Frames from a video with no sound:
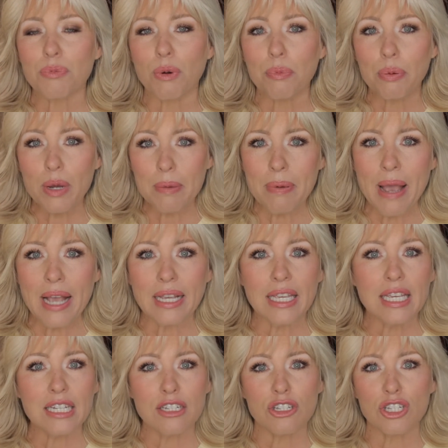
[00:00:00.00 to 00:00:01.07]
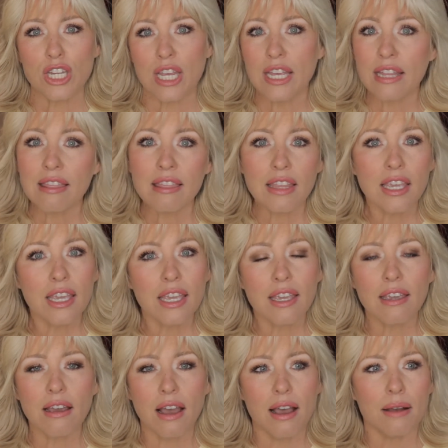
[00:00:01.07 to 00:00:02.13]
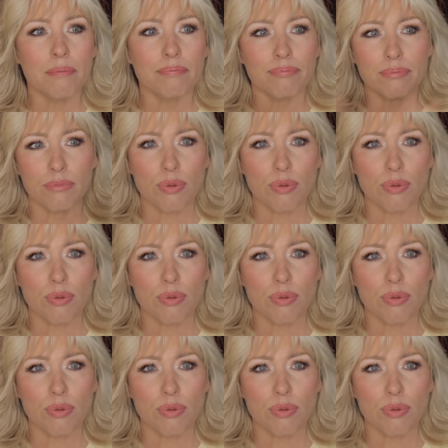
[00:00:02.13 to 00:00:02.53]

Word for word: were prepackaged in the um,